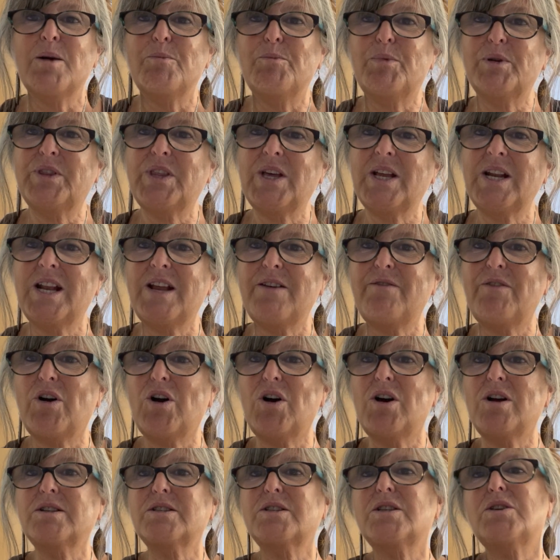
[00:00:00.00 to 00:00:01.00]
But then I've
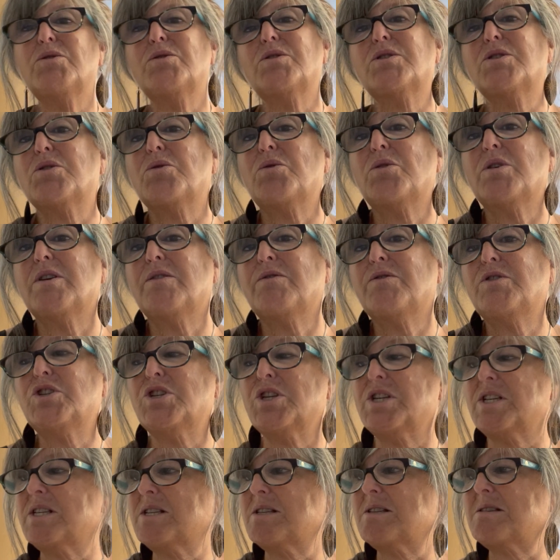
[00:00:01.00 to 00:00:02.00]
also sort of
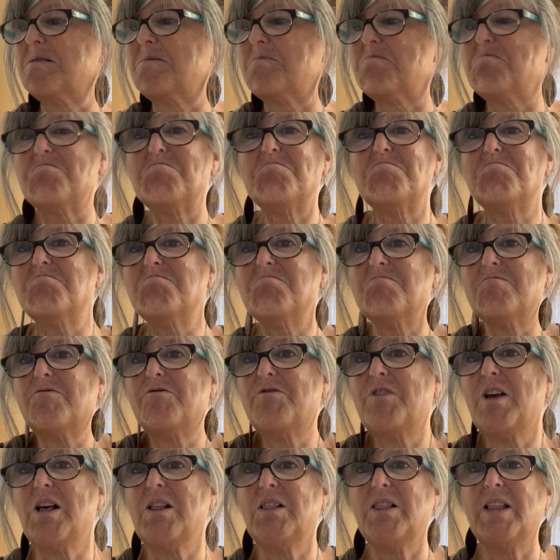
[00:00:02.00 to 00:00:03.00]
just
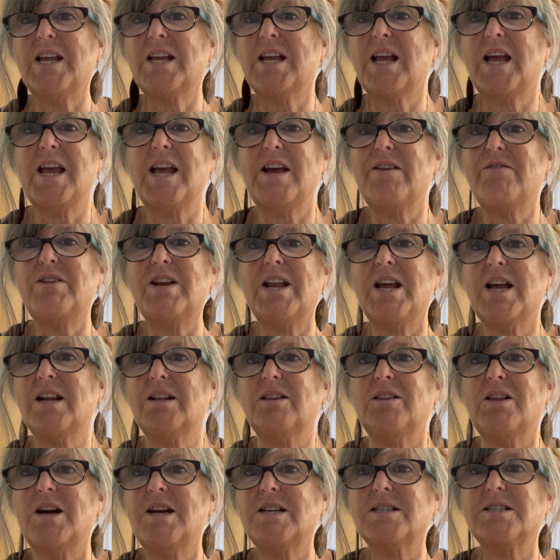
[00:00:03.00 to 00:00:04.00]
felt like I haven't had
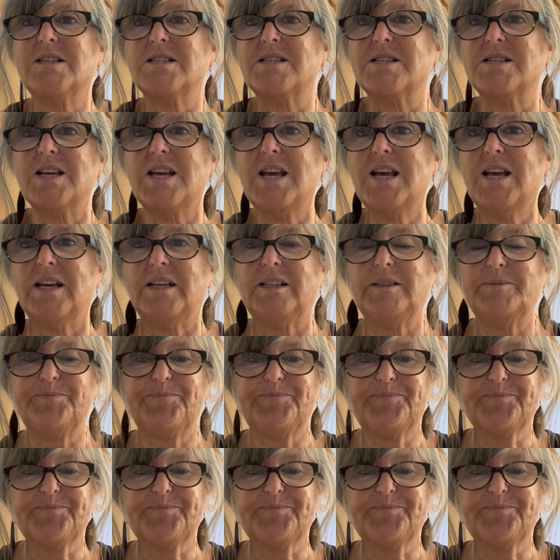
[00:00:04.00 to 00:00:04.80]
a lot to say.